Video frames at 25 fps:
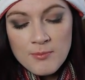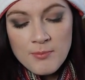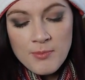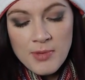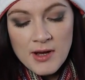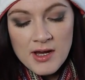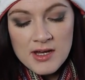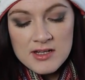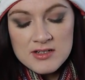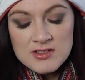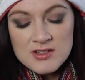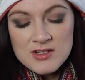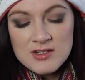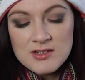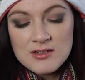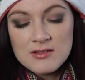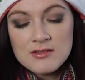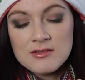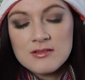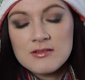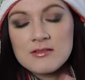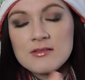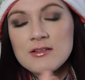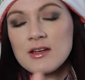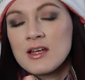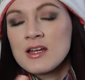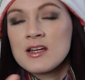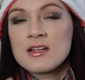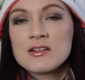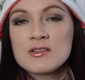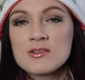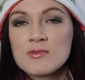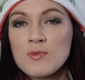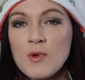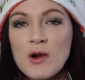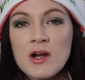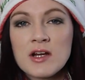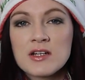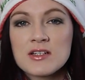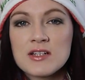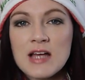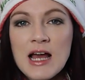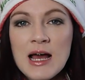but it has worked